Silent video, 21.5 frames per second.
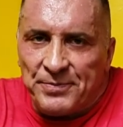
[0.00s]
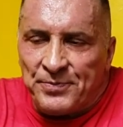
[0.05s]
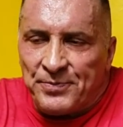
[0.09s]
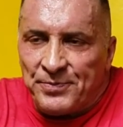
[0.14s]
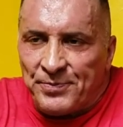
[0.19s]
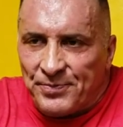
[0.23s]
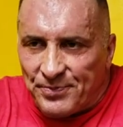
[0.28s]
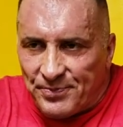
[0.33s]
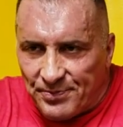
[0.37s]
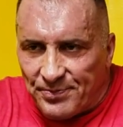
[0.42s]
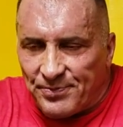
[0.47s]
Ah,
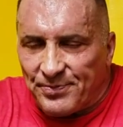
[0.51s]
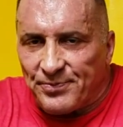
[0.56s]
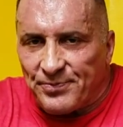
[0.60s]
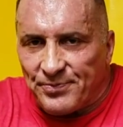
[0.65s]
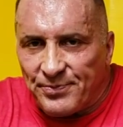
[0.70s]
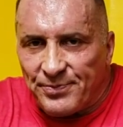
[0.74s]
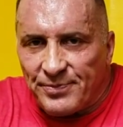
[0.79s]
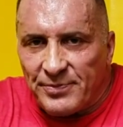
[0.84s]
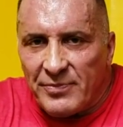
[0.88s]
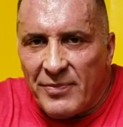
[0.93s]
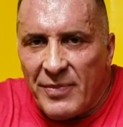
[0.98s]
all right, all
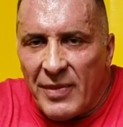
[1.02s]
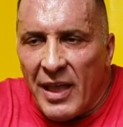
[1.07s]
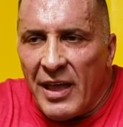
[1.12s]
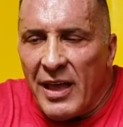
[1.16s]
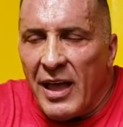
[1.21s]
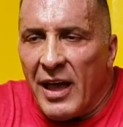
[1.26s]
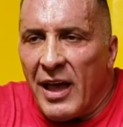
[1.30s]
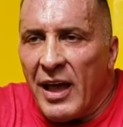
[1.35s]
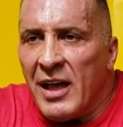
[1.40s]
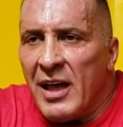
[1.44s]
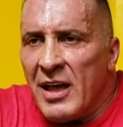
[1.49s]
right, all right.
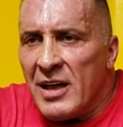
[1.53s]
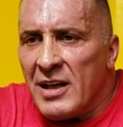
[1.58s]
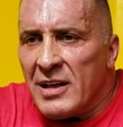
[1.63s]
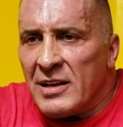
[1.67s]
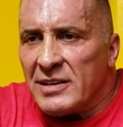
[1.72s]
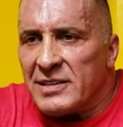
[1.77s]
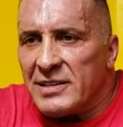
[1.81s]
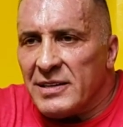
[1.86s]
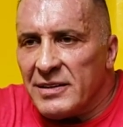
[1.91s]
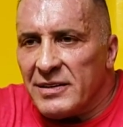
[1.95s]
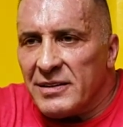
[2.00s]
Okay. I'm
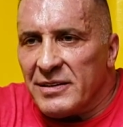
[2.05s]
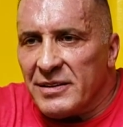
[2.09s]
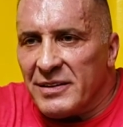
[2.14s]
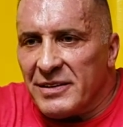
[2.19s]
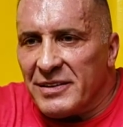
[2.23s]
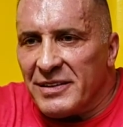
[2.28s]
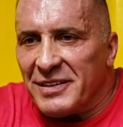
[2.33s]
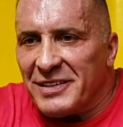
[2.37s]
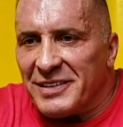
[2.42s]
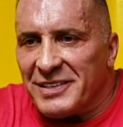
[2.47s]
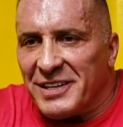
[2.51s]
going to get it
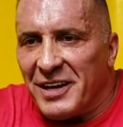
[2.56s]
out.